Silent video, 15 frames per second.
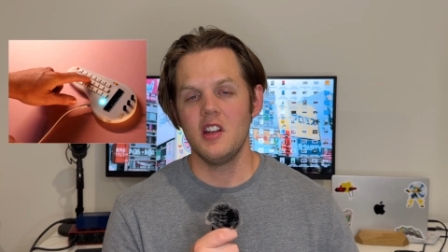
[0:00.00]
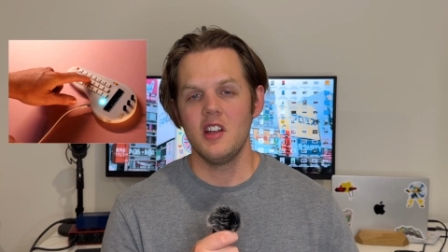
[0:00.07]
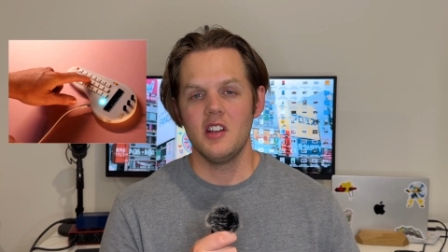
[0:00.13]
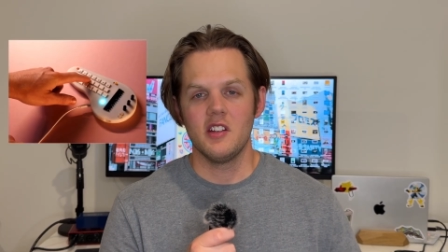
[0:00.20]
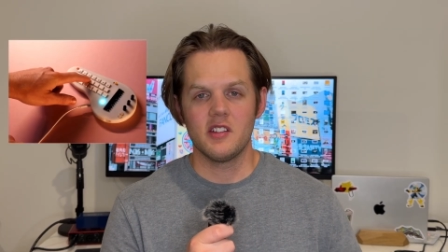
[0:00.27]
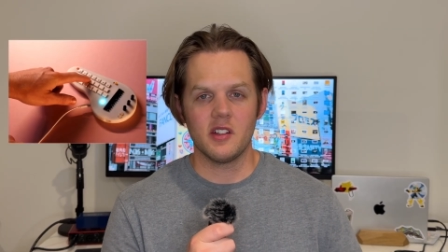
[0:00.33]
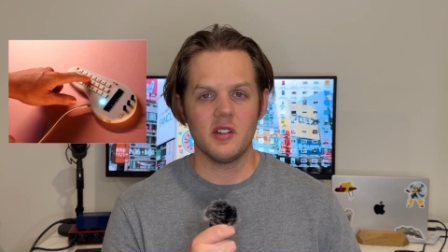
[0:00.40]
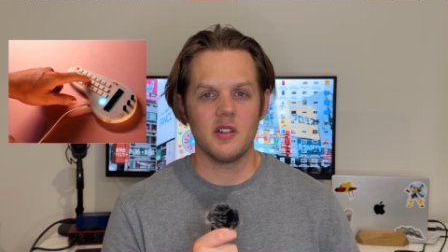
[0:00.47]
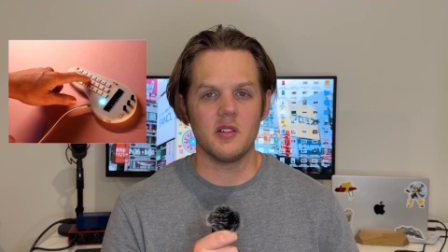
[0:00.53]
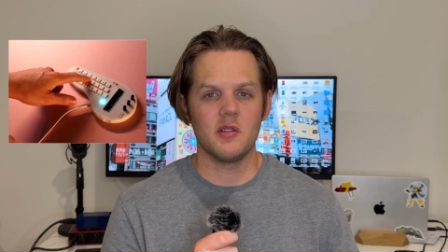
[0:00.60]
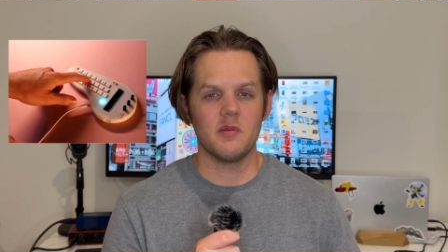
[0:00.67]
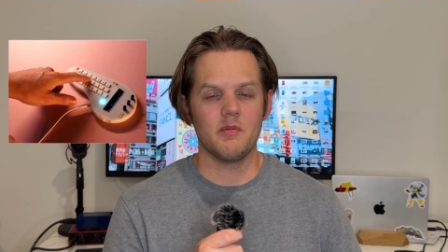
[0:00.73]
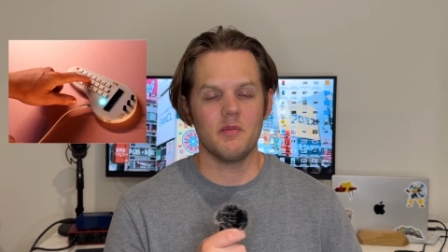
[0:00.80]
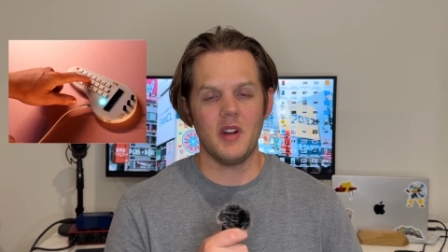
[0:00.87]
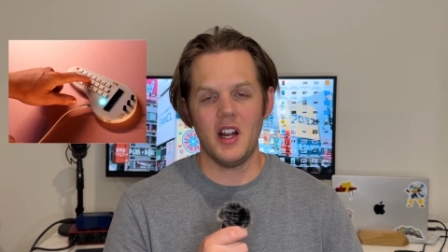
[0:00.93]

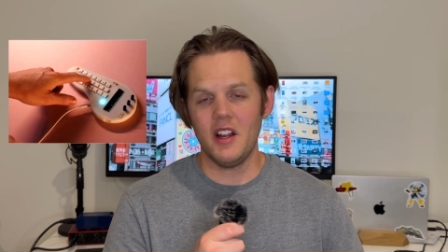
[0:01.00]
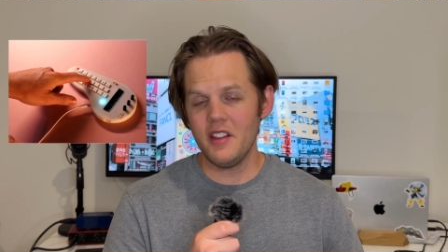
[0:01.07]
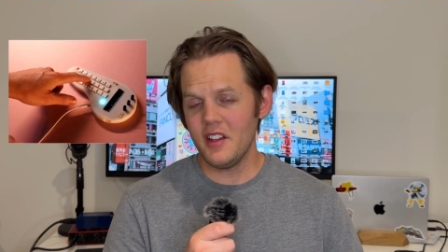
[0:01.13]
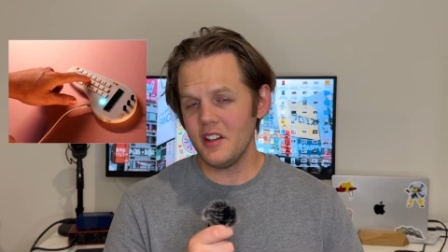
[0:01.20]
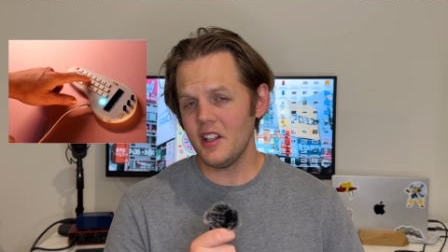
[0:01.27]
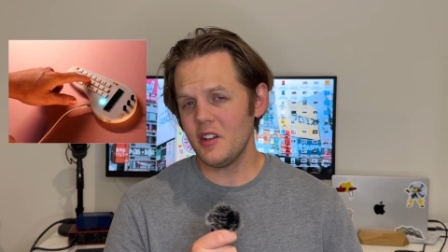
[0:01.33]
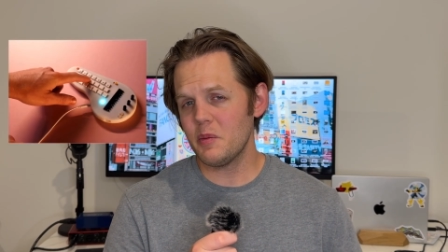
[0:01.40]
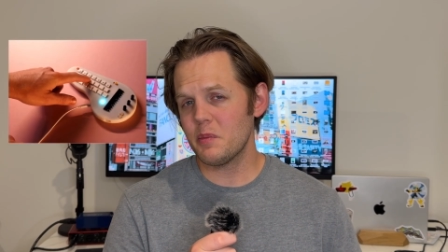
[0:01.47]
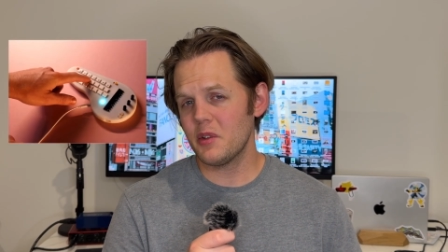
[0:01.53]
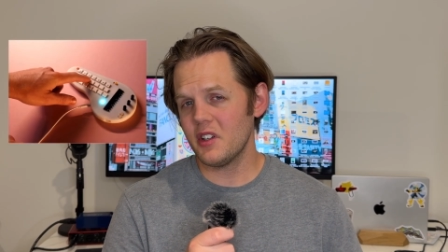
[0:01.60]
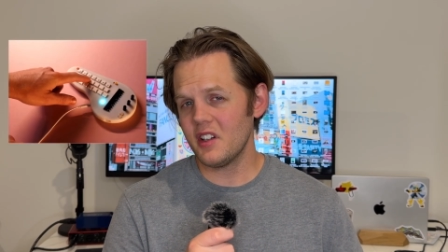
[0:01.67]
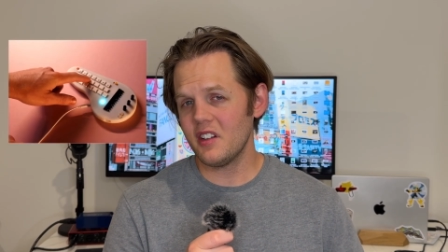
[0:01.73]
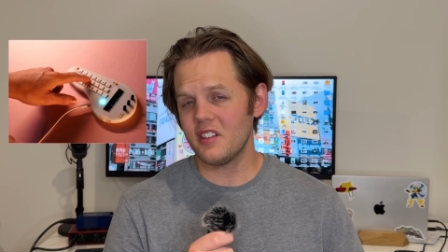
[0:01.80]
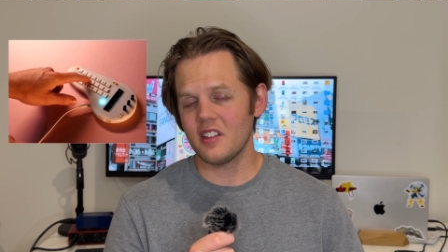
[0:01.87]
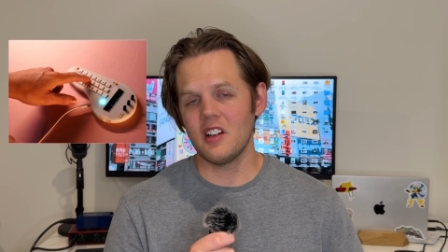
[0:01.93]
So I think that's
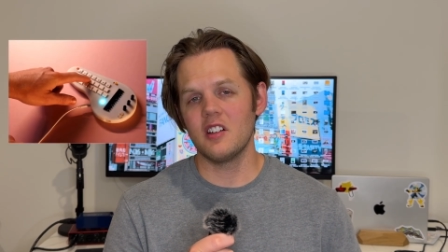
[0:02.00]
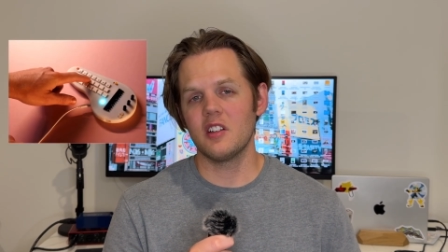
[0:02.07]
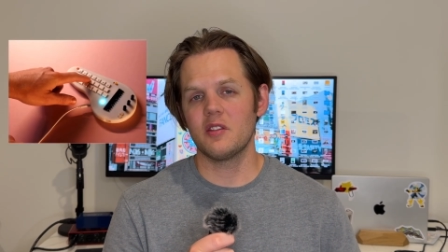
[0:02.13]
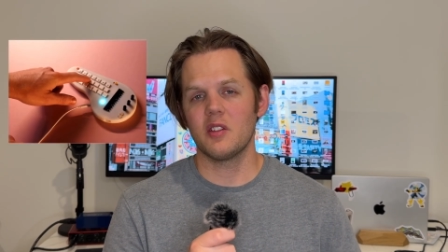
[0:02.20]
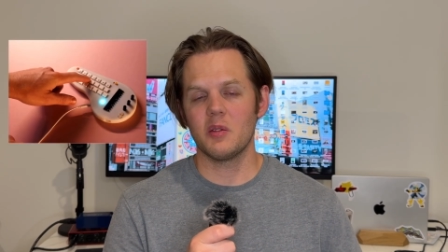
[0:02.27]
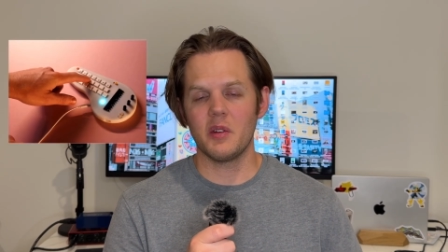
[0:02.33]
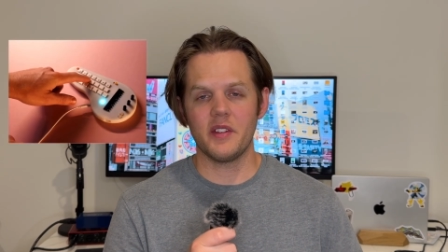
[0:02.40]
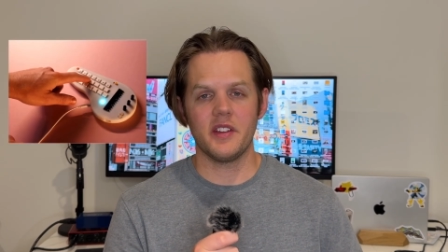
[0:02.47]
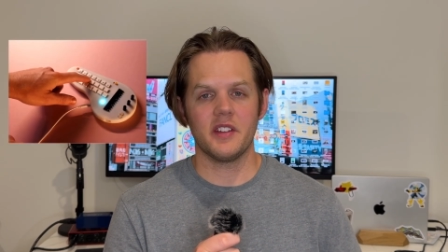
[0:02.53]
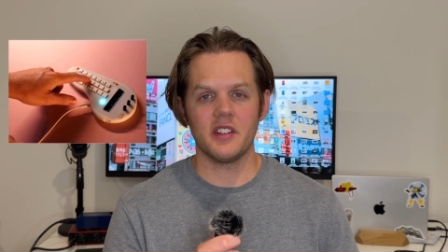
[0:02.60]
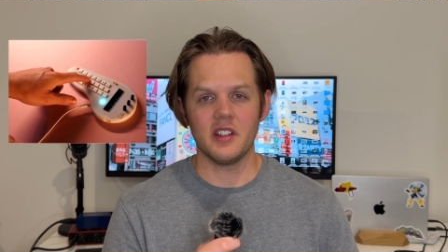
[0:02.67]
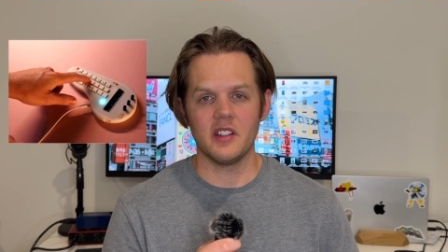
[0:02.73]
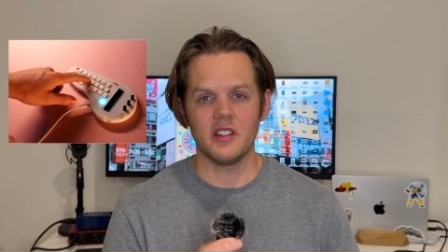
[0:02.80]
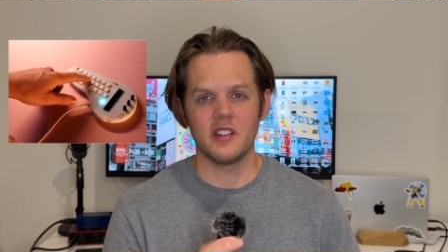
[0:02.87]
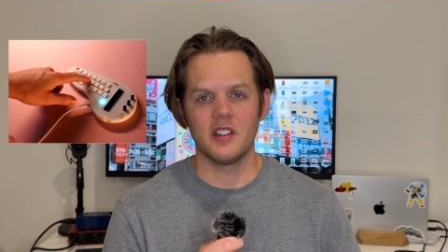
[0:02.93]
pretty solid for what this
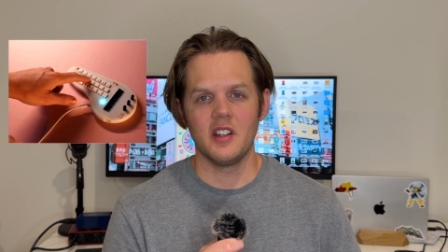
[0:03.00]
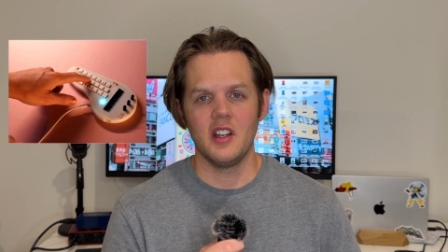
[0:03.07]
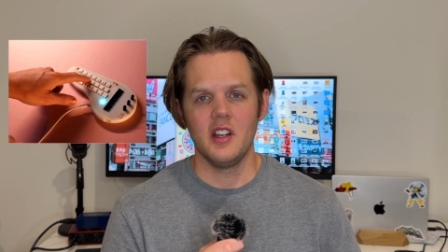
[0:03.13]
is.